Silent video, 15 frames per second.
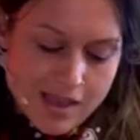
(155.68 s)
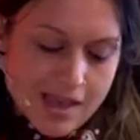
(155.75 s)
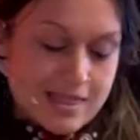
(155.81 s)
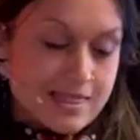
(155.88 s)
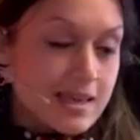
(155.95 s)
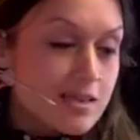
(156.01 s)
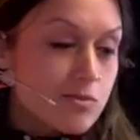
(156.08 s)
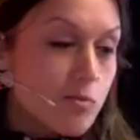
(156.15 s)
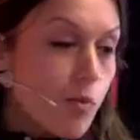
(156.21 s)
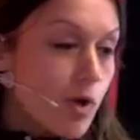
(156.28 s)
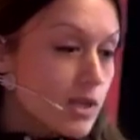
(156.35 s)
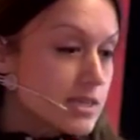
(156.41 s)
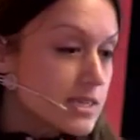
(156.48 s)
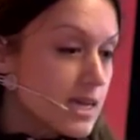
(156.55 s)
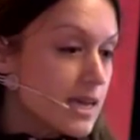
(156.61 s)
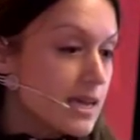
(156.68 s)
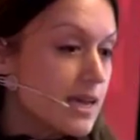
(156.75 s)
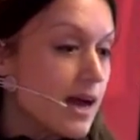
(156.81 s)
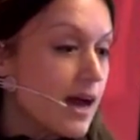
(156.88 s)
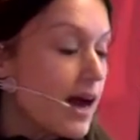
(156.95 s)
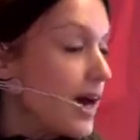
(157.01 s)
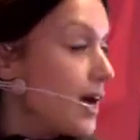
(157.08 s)
And then one
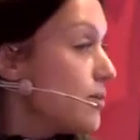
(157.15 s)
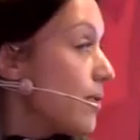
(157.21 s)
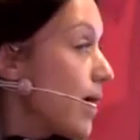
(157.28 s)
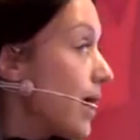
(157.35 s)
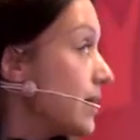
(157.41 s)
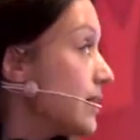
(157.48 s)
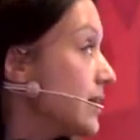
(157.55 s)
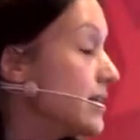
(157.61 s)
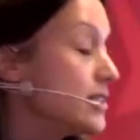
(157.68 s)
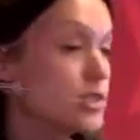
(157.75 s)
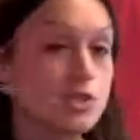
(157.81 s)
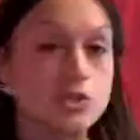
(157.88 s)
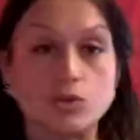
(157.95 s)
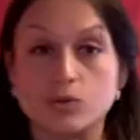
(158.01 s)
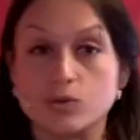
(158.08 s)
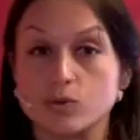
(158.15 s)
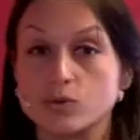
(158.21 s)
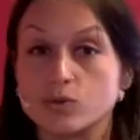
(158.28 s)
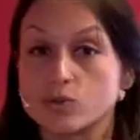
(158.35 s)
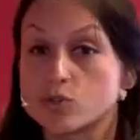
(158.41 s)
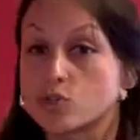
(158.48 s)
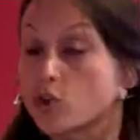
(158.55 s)
day, I ran into
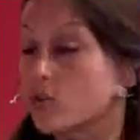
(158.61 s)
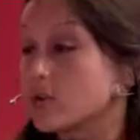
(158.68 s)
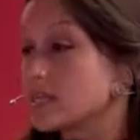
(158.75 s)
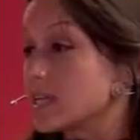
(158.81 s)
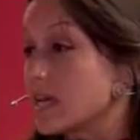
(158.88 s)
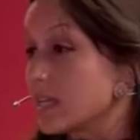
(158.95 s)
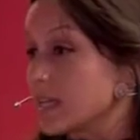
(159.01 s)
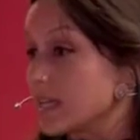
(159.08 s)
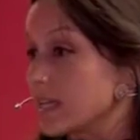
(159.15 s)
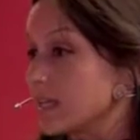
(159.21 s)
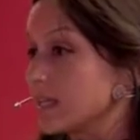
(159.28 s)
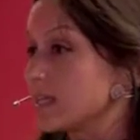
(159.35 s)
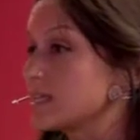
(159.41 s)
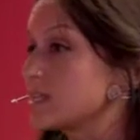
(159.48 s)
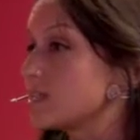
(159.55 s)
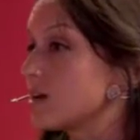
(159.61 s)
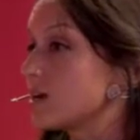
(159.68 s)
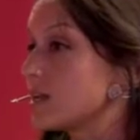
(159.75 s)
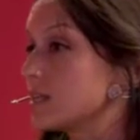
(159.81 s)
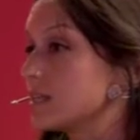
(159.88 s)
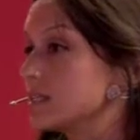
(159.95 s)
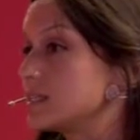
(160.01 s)
storytelling, and I
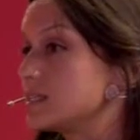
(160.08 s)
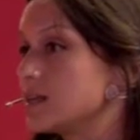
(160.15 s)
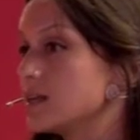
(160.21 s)
studied